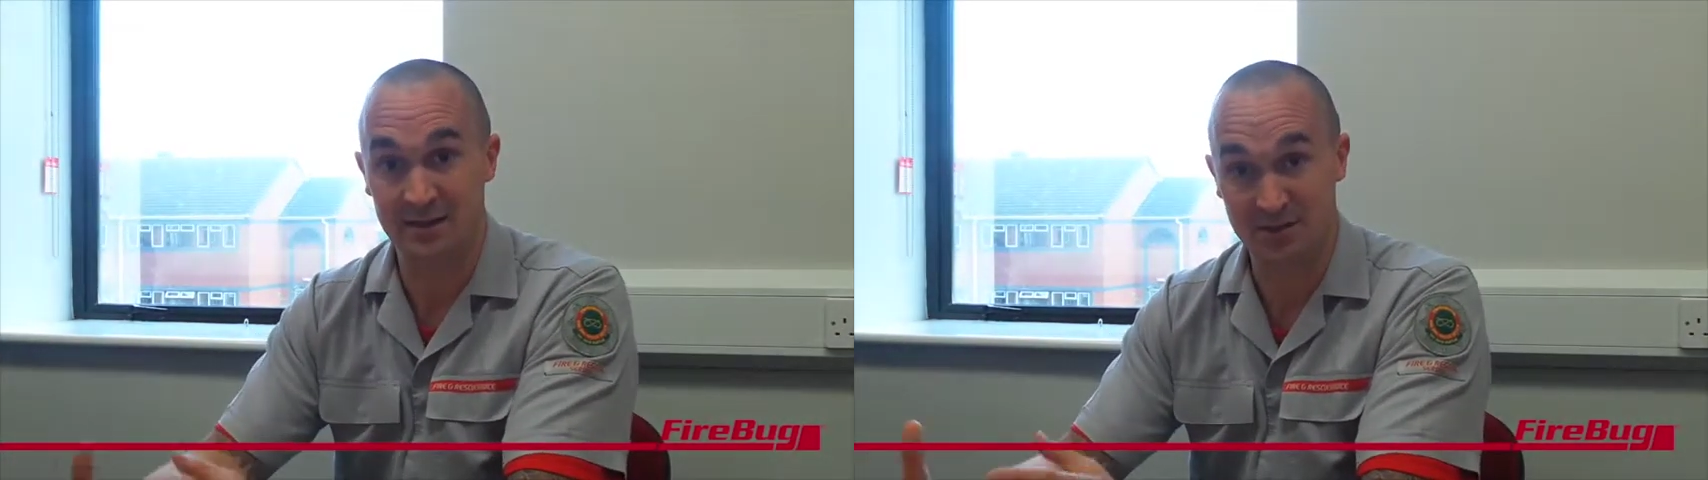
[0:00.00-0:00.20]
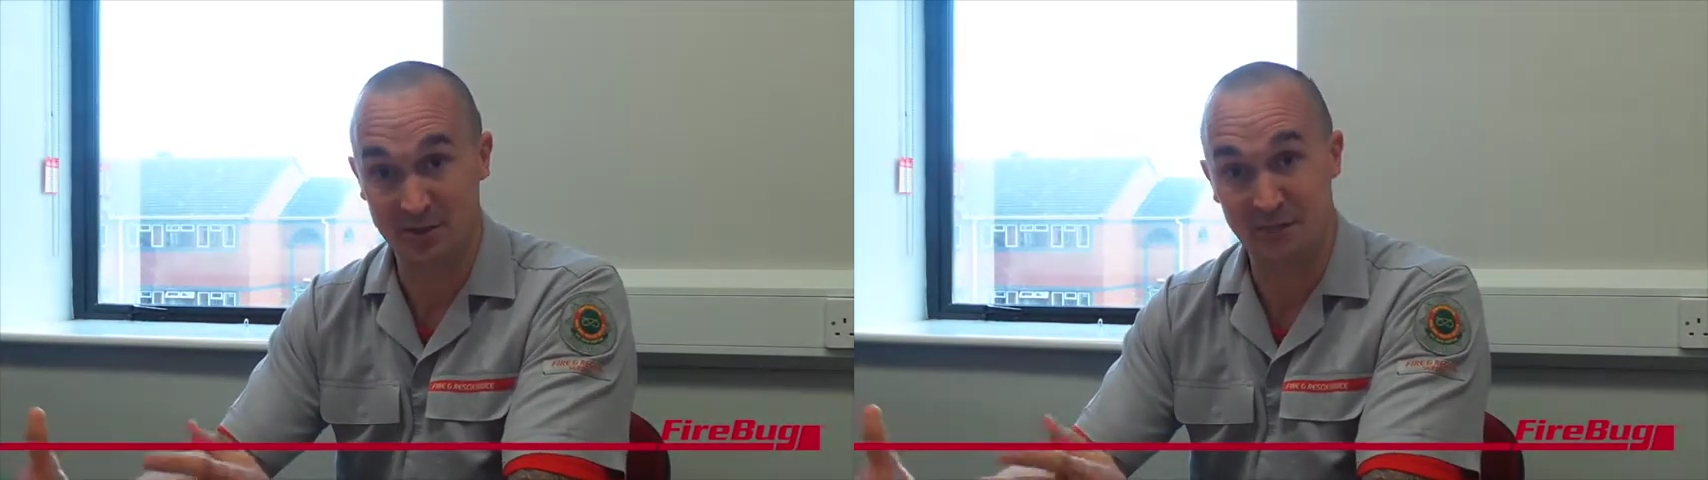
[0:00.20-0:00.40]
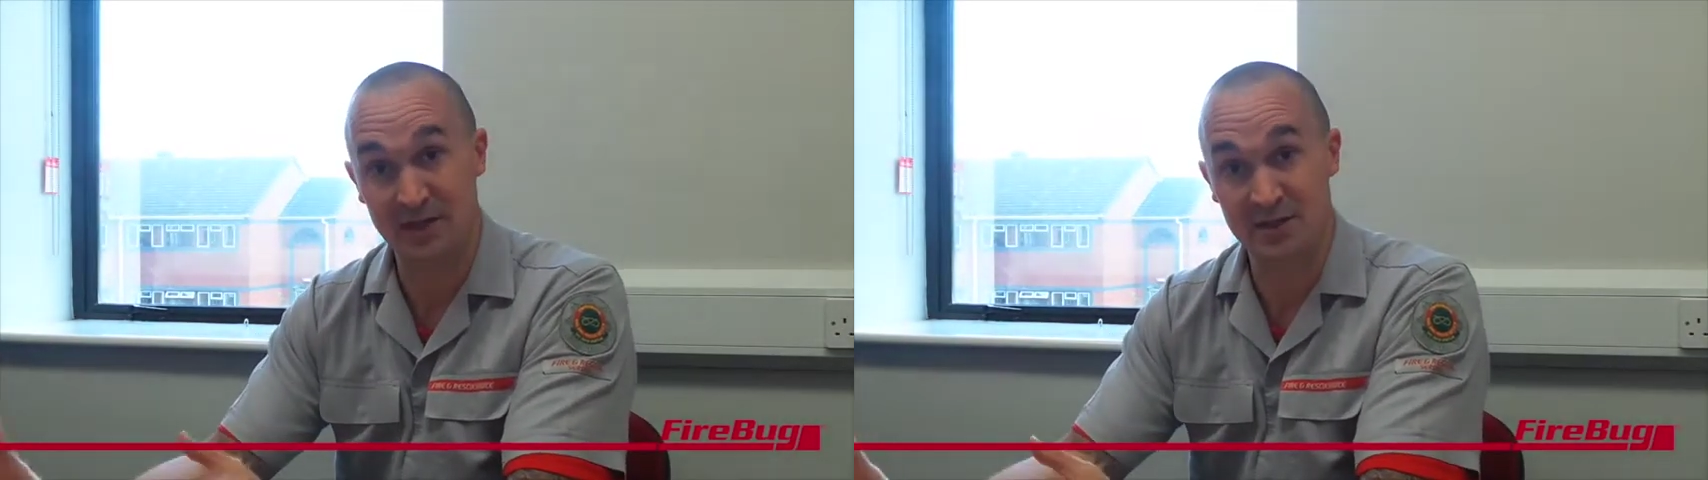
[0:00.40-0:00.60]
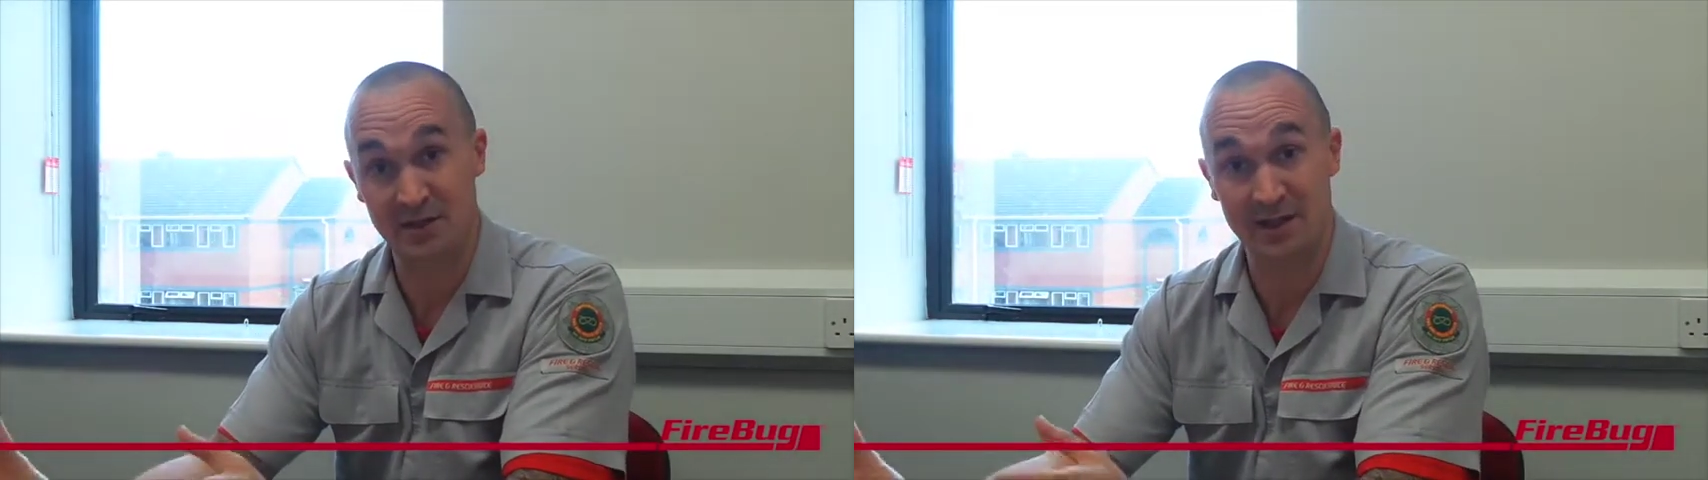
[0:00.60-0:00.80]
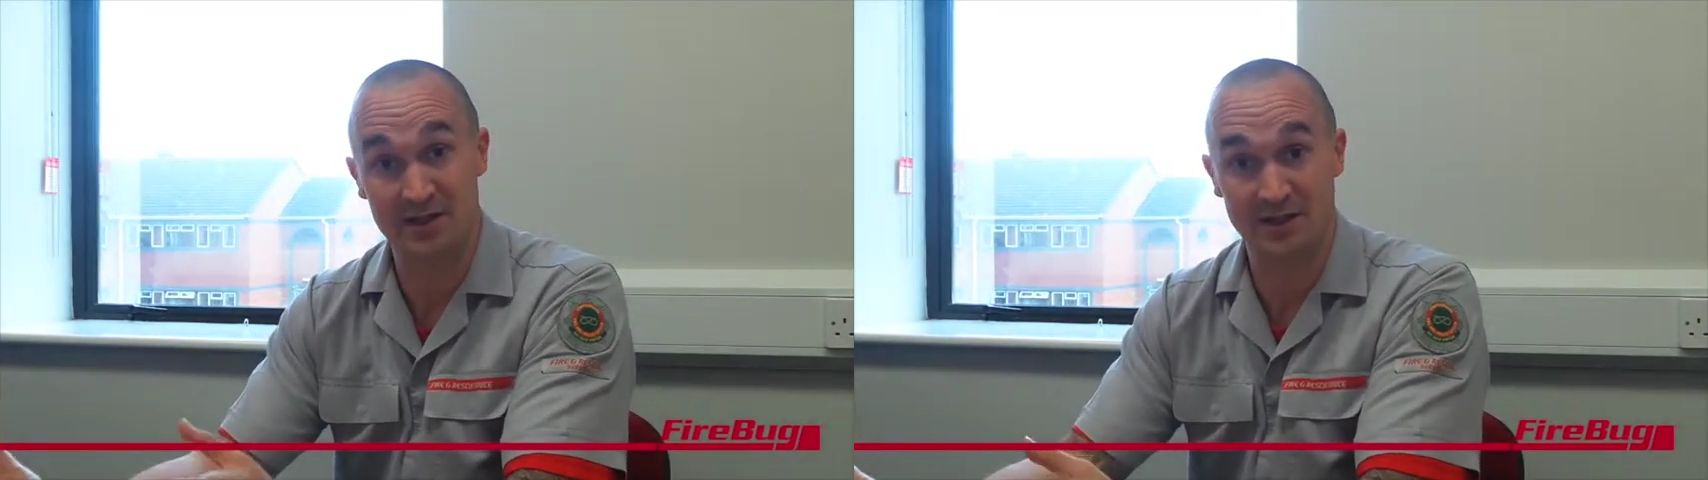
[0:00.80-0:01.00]
to
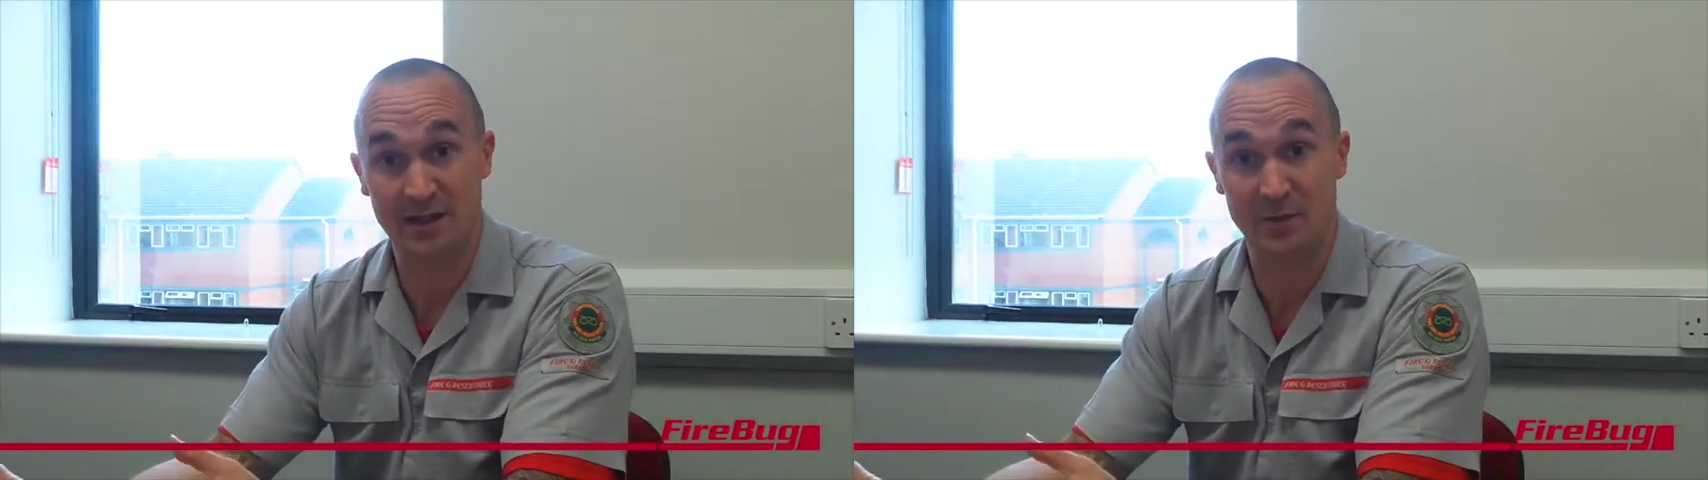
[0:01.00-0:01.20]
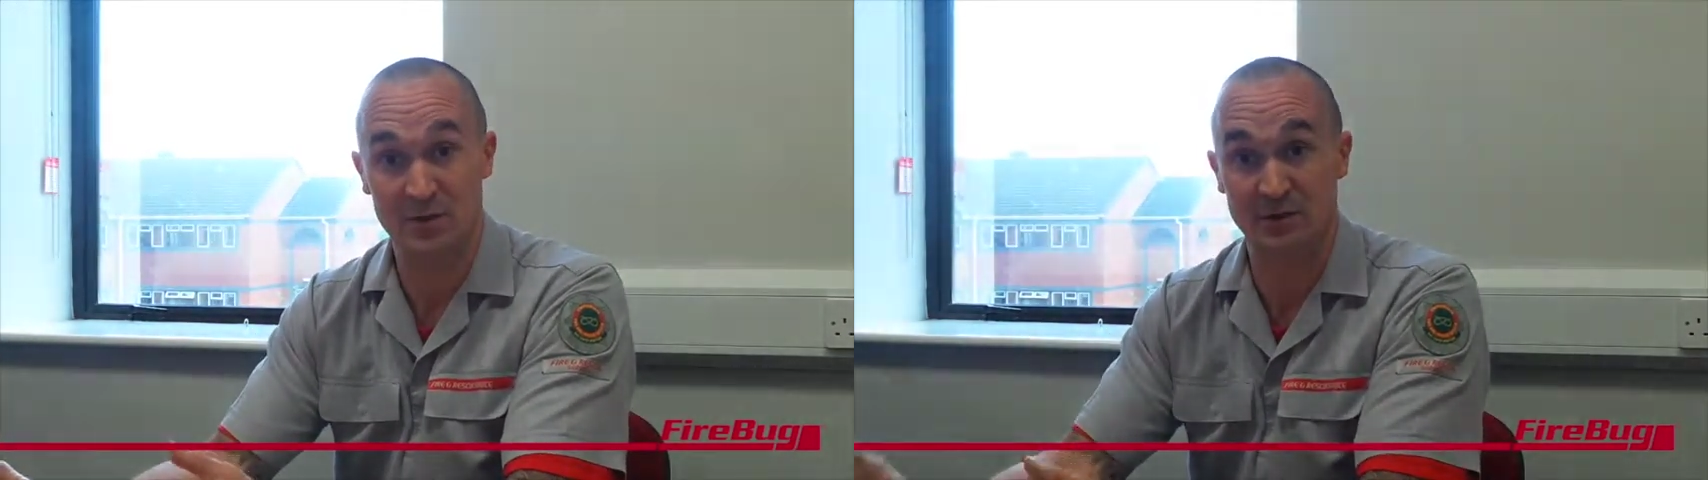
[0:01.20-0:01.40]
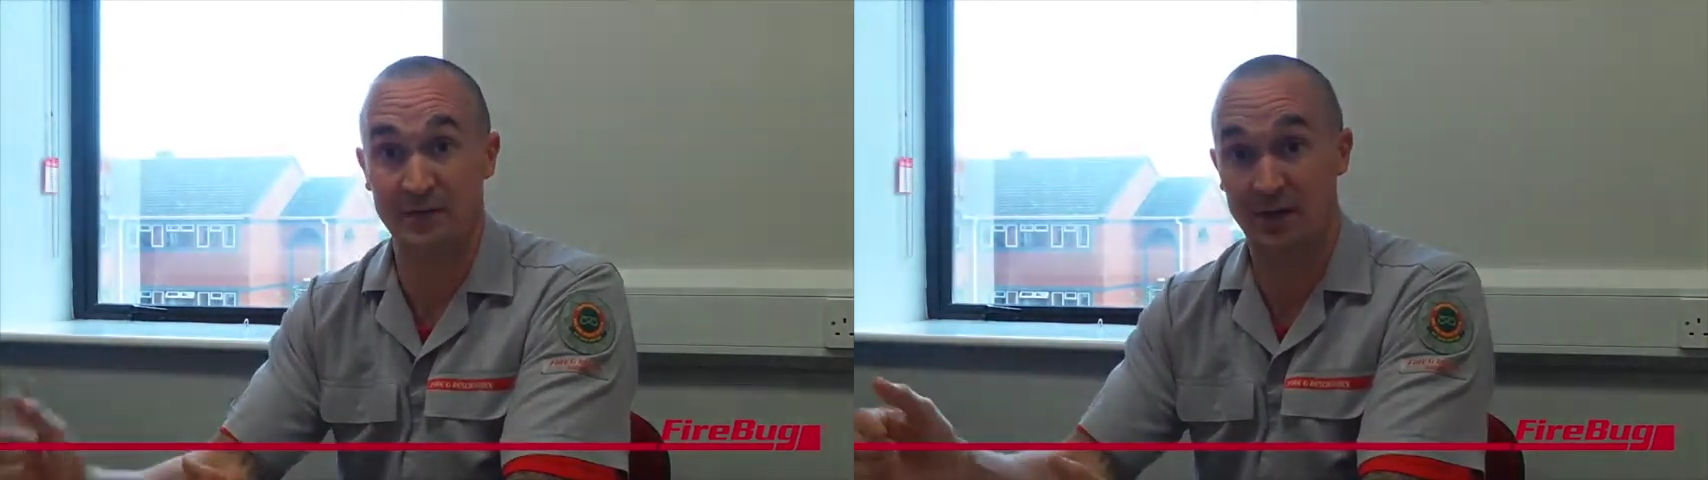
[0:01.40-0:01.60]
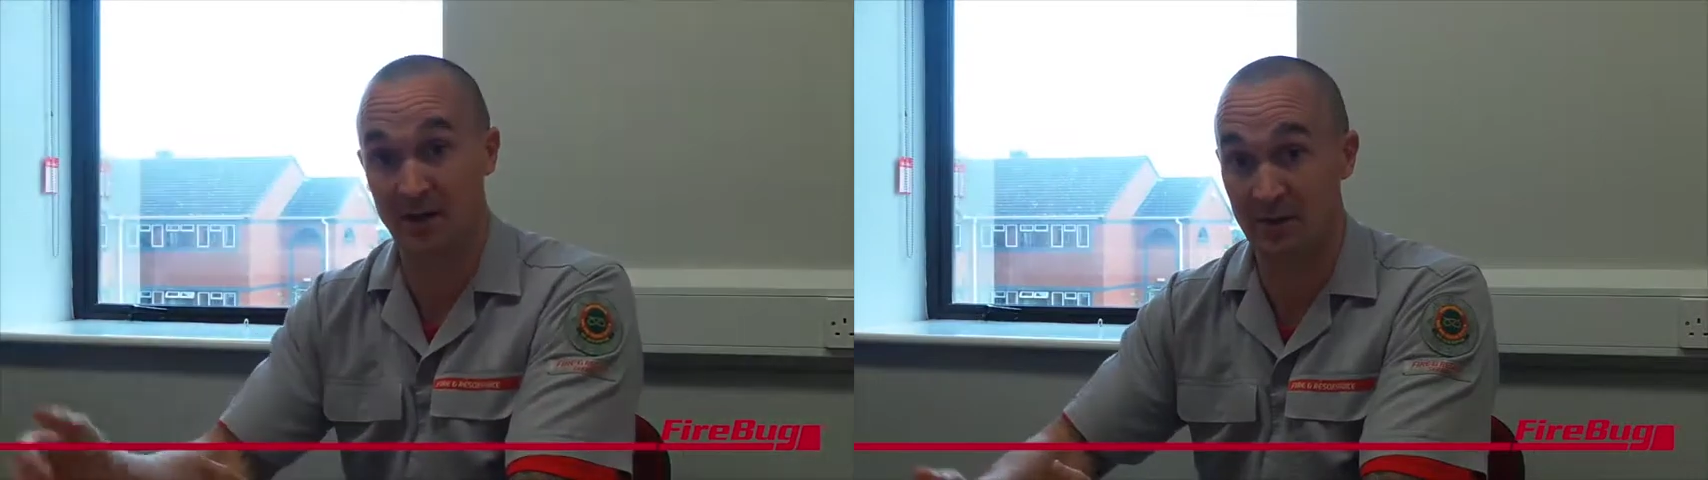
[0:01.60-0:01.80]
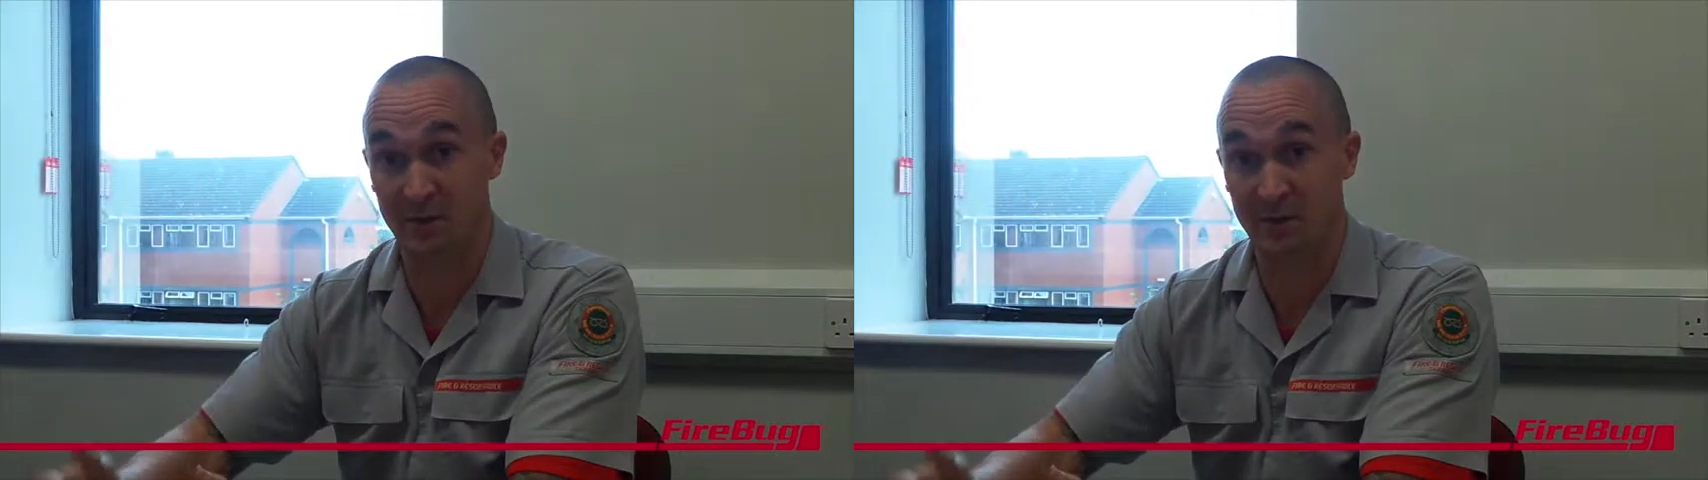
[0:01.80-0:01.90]
eventually extinguish the fire